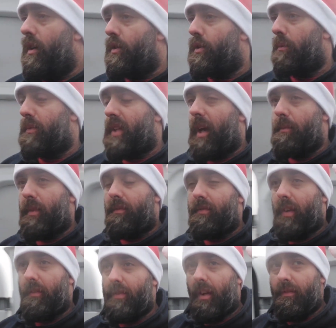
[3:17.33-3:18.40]
Sometimes
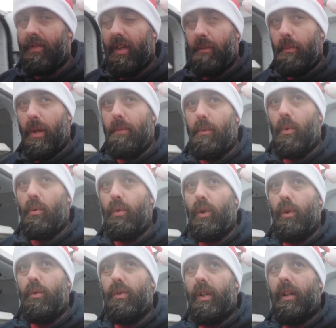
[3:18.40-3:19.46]
I've seen people
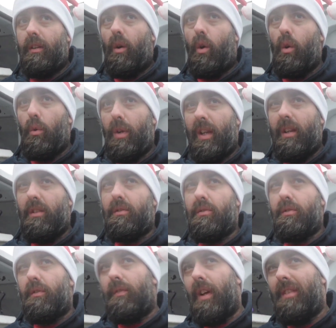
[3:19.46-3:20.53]
using oil heaters
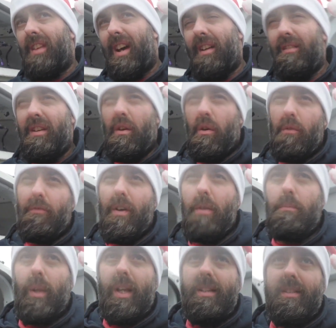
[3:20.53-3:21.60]
and stuff like that, and
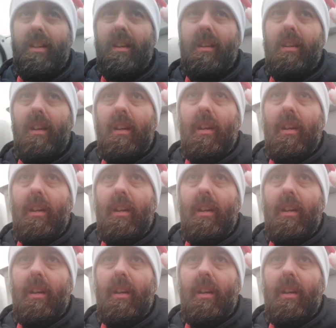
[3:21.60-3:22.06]
fair play to you.